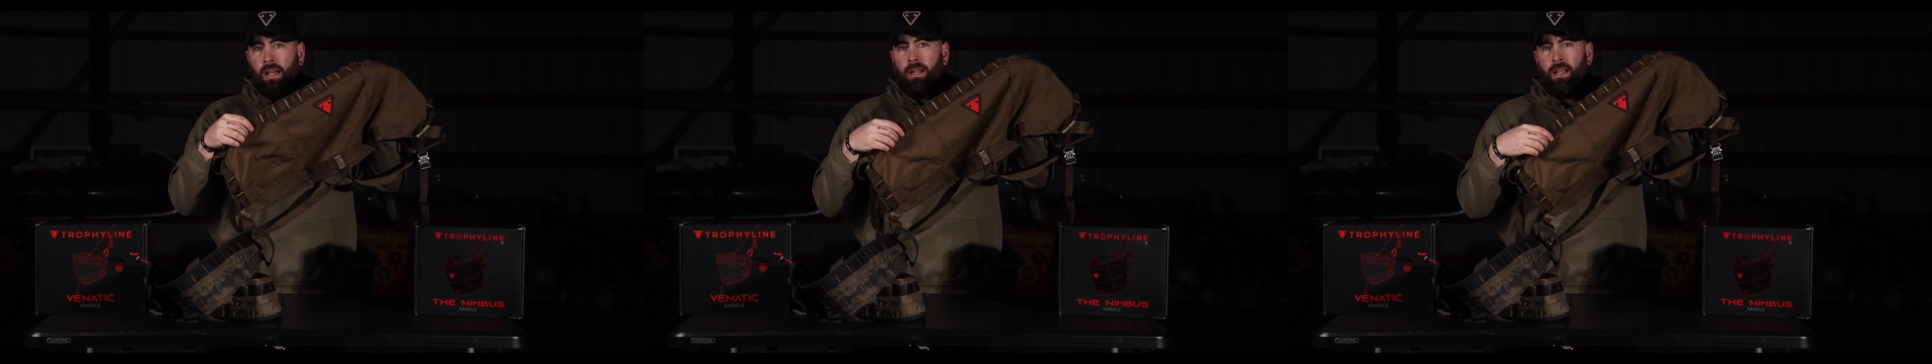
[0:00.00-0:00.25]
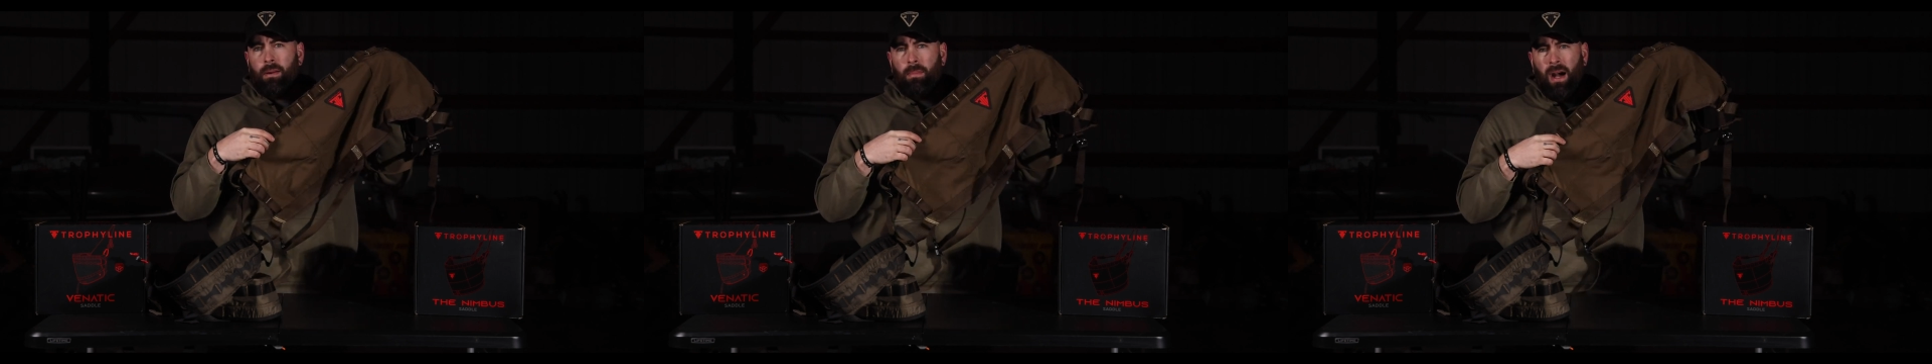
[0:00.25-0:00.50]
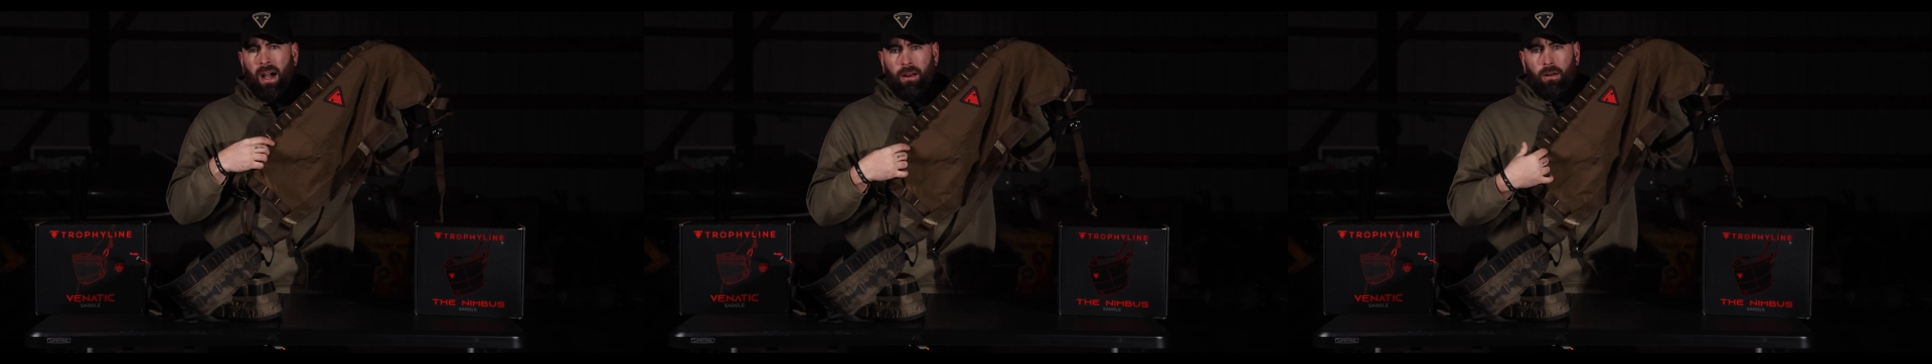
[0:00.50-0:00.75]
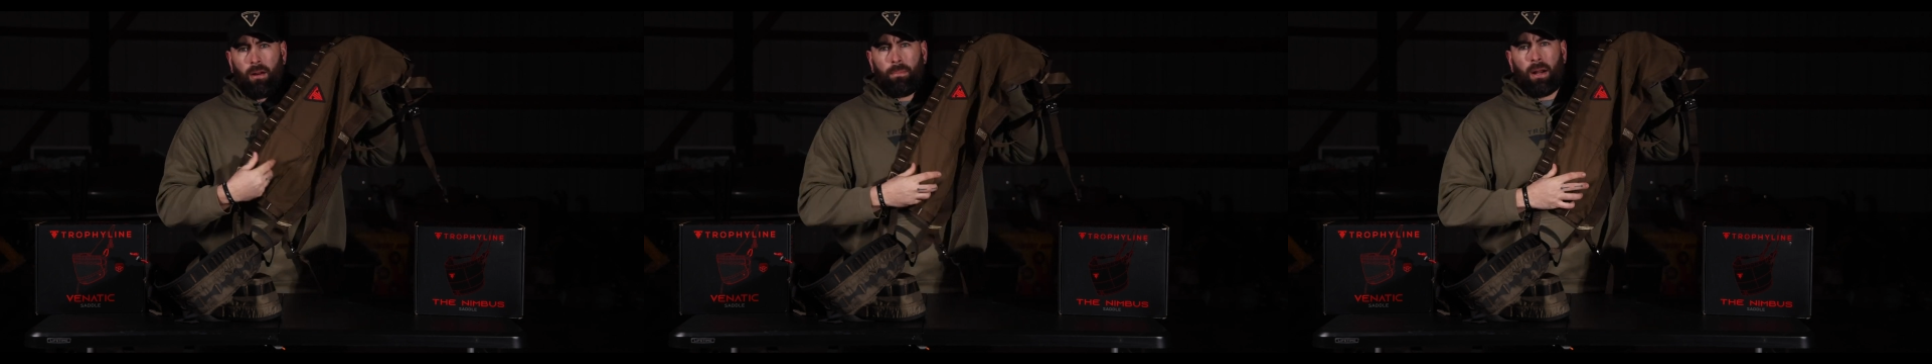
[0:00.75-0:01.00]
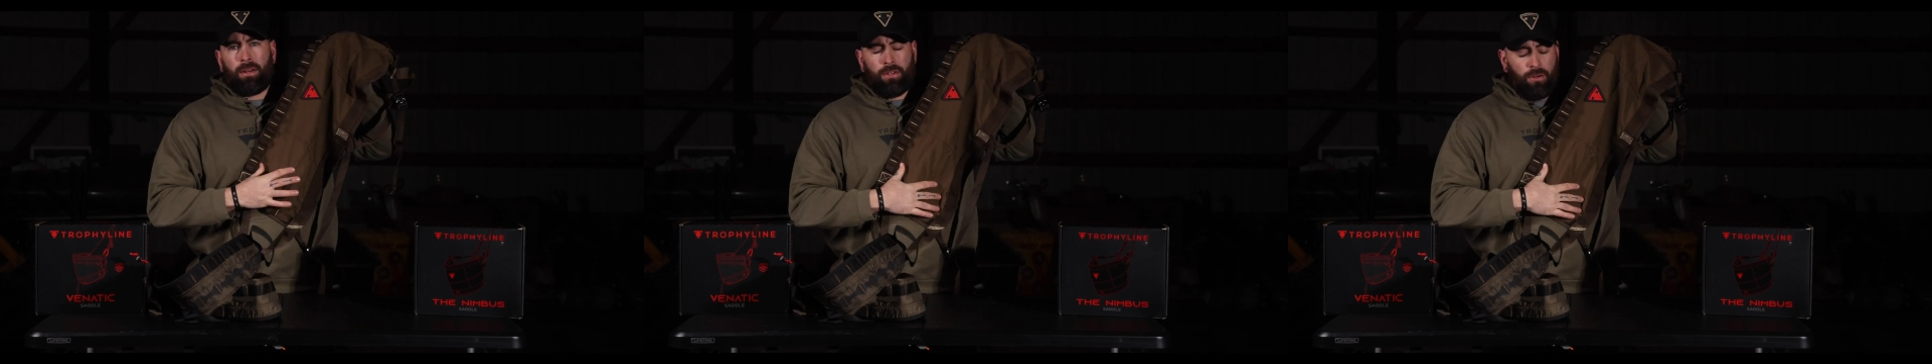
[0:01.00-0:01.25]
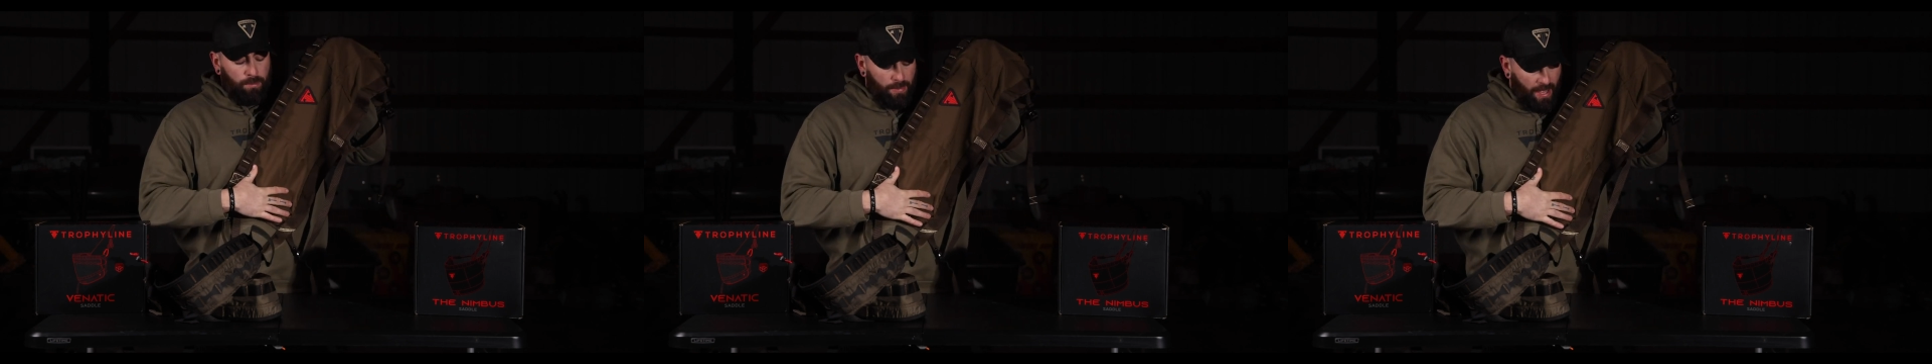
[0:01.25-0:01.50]
going to come higher up
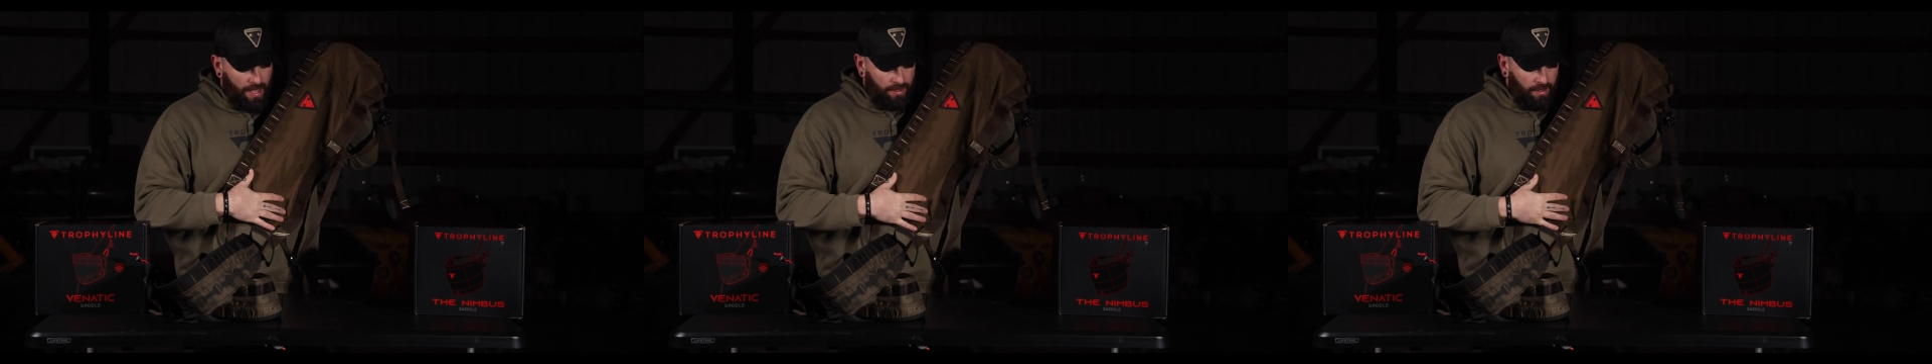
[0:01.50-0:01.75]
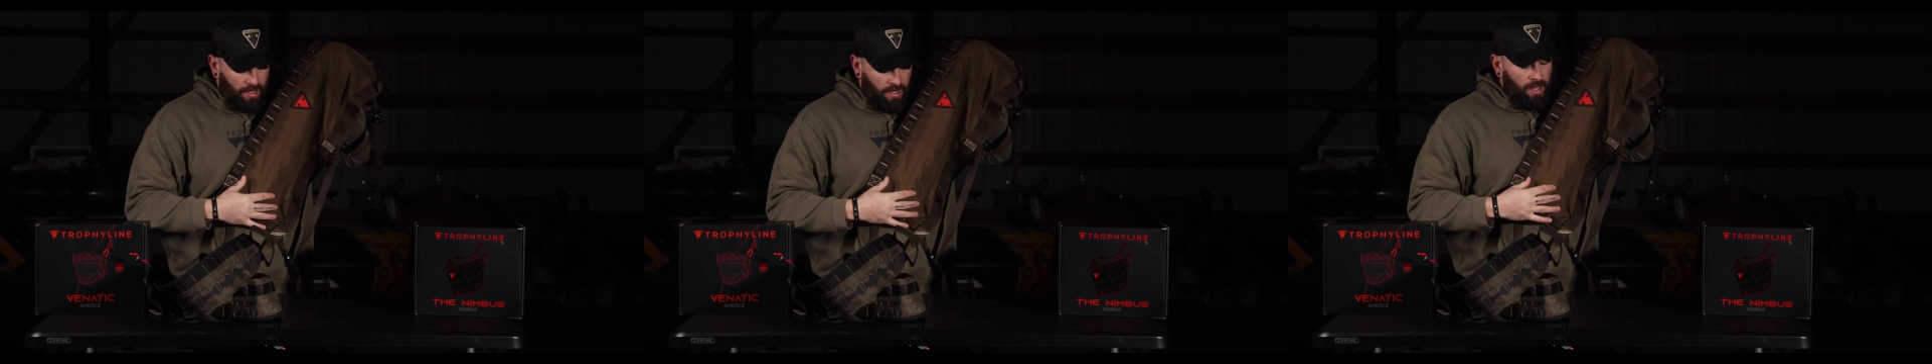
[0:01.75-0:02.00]
onto your back.